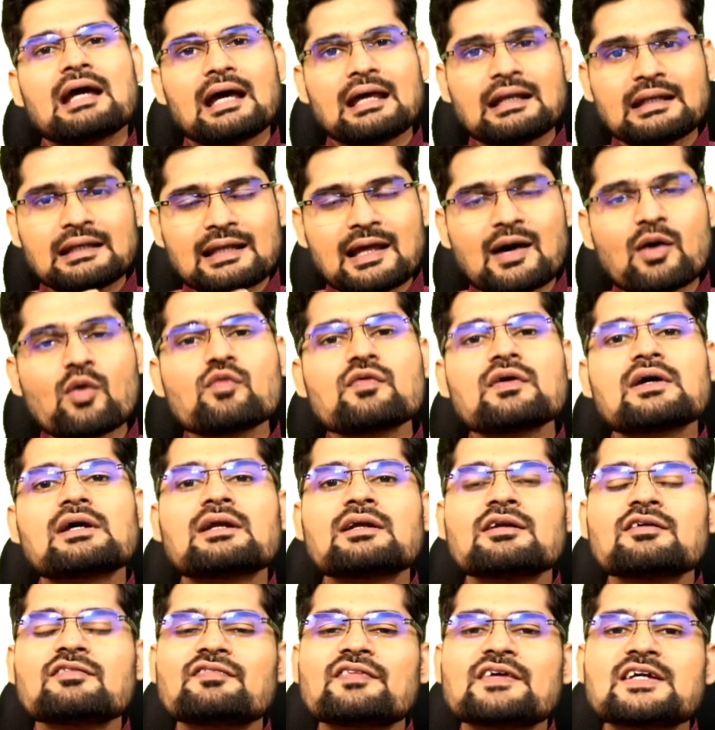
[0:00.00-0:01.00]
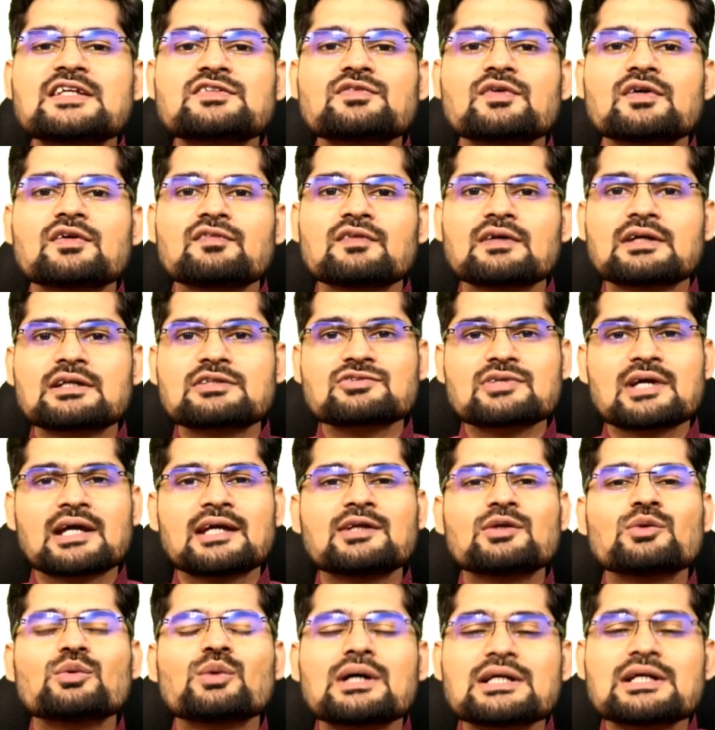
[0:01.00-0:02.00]
And now we are in a phase where we are
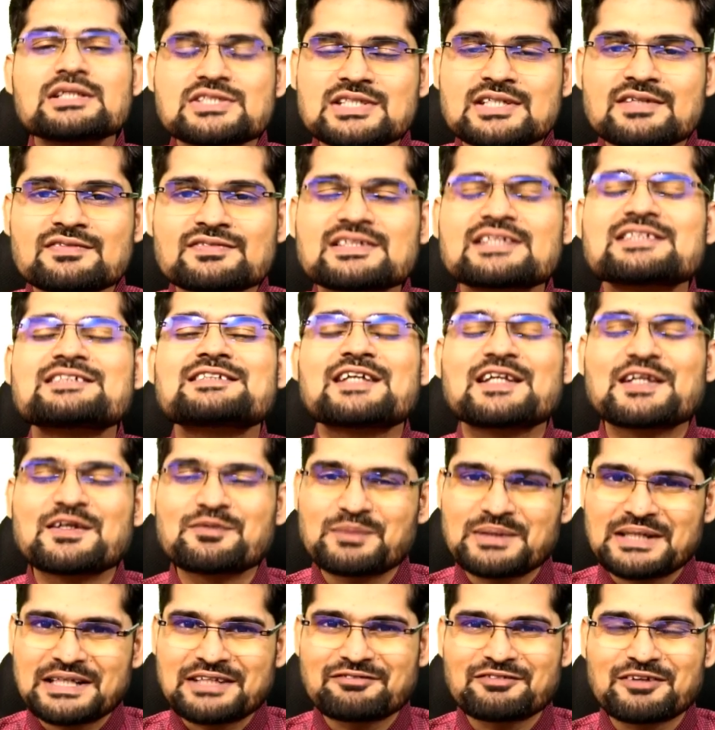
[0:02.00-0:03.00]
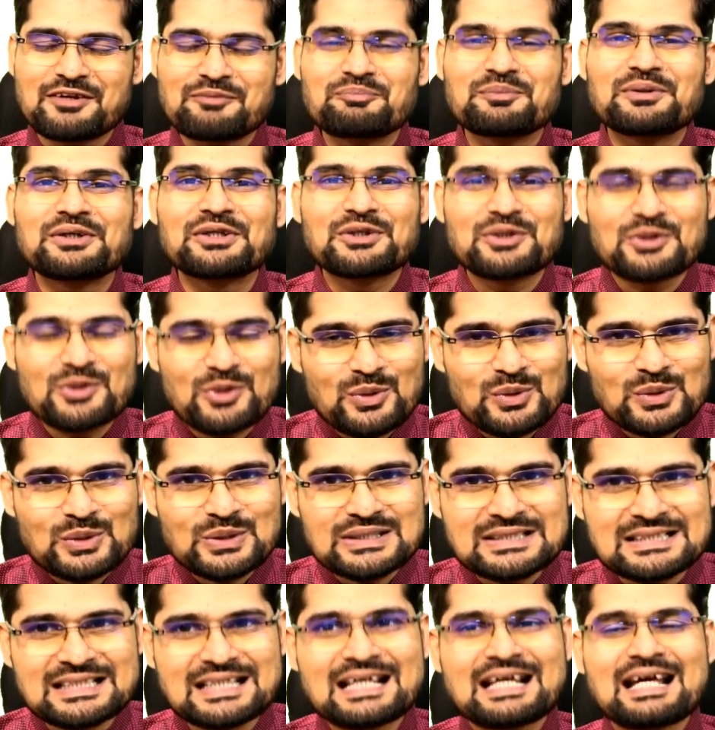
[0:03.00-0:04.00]
trying to achieve sustainable development
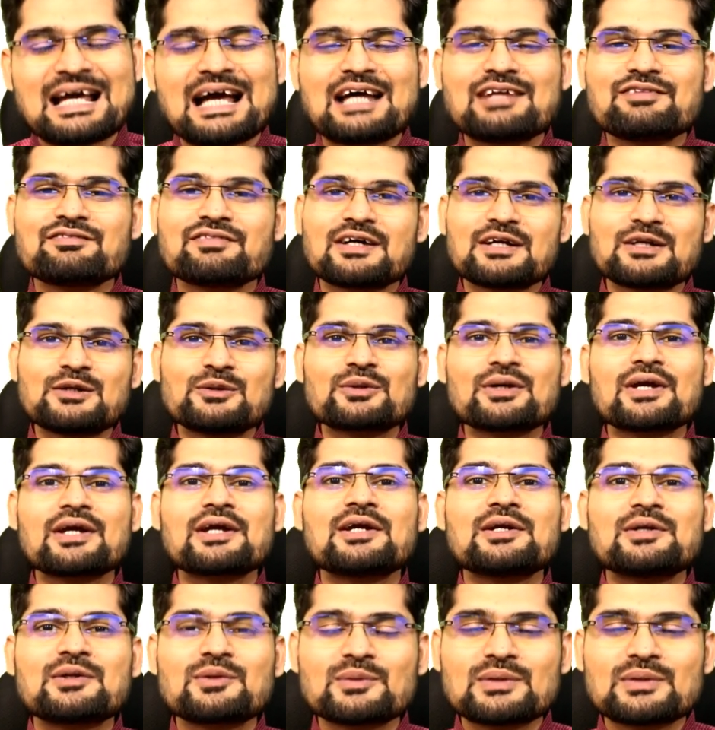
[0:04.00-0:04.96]
goals, and we are looking into